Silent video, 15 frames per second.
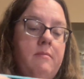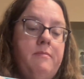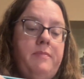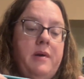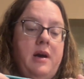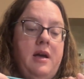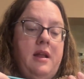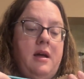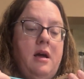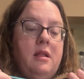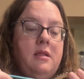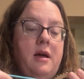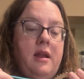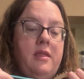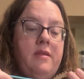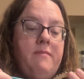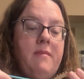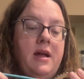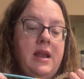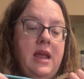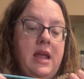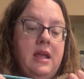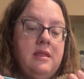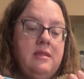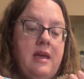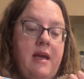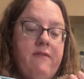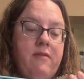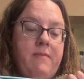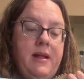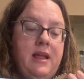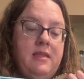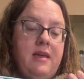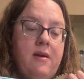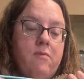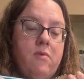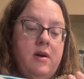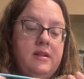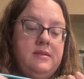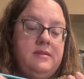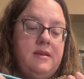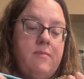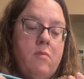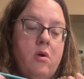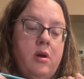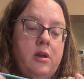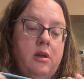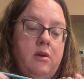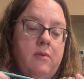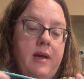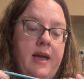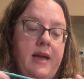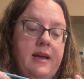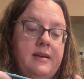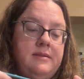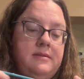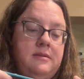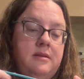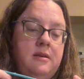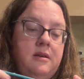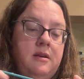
But a lot of the money, everybody, they want someone who has,